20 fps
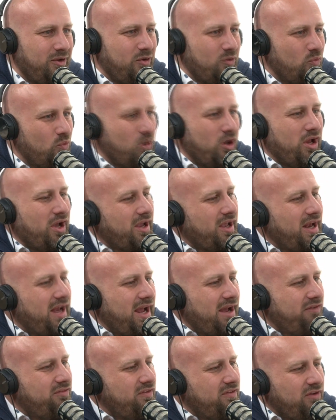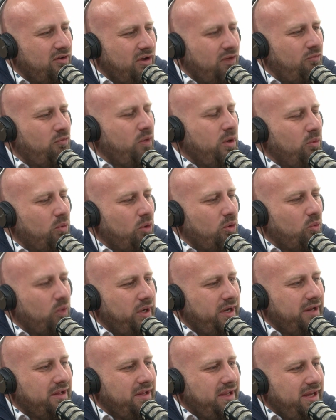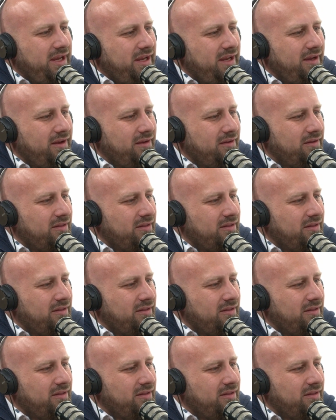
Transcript: we're not going to have to do if we were really